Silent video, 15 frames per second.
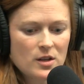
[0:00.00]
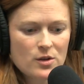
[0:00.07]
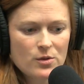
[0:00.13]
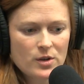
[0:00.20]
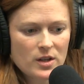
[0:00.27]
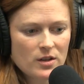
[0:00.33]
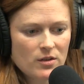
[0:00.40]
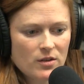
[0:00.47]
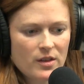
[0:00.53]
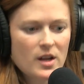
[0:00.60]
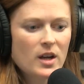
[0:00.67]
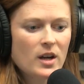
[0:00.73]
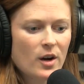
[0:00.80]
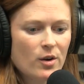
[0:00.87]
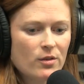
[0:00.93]
you can
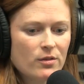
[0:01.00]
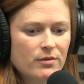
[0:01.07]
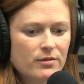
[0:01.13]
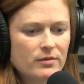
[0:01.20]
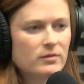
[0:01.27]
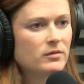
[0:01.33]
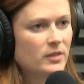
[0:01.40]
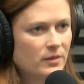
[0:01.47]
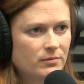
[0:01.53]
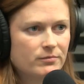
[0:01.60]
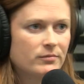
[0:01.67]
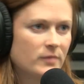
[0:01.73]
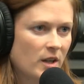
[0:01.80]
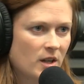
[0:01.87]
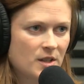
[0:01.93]
think of
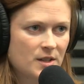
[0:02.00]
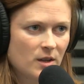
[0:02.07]
like I